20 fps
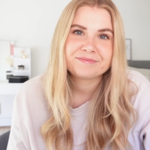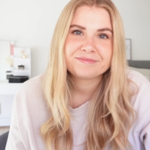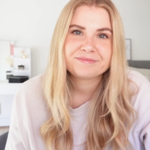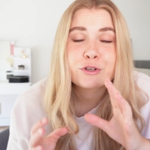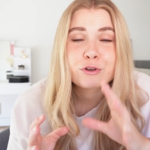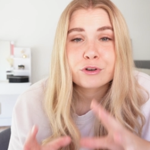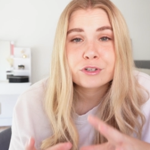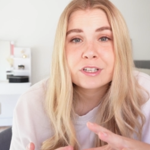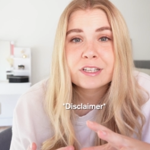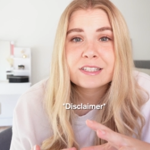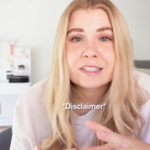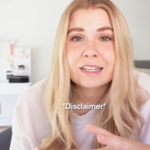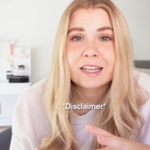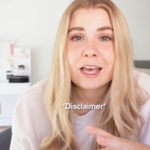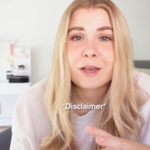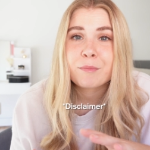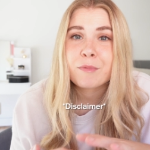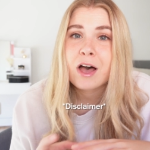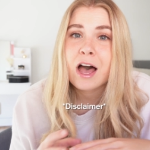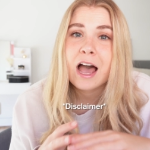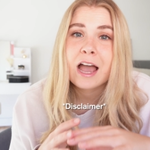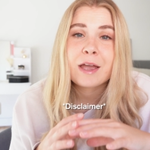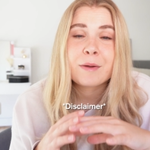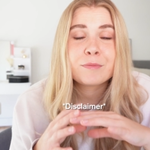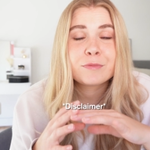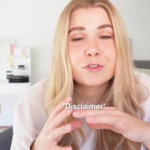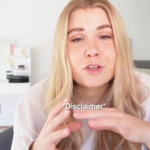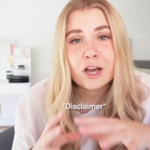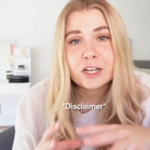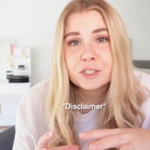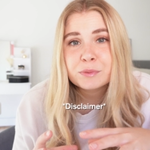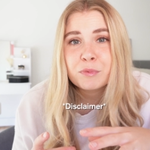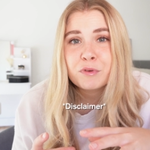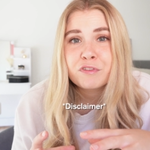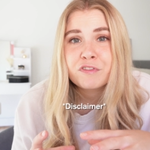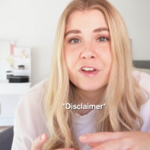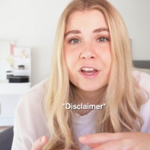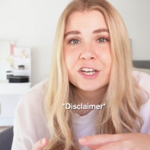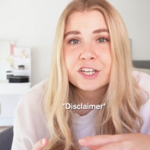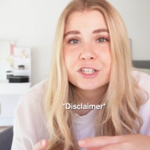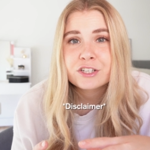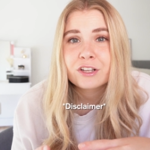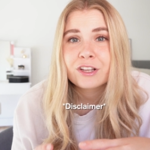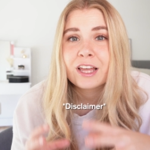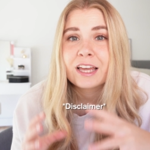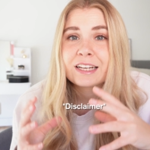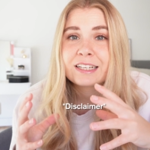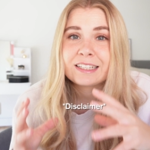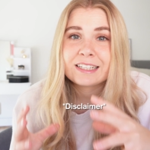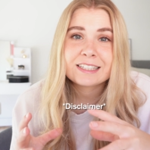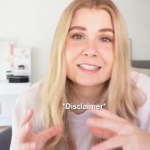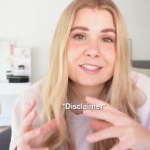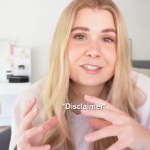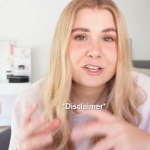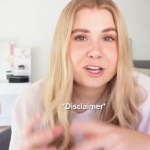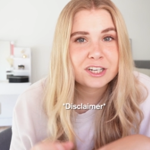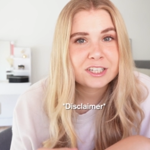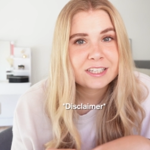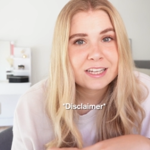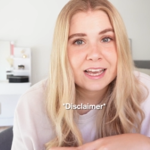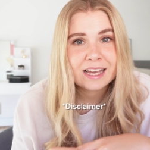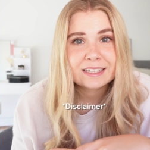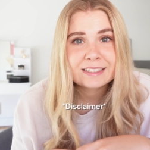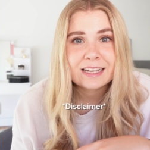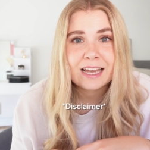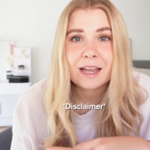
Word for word: Short disclaimer, I am not a professional, at least not yet.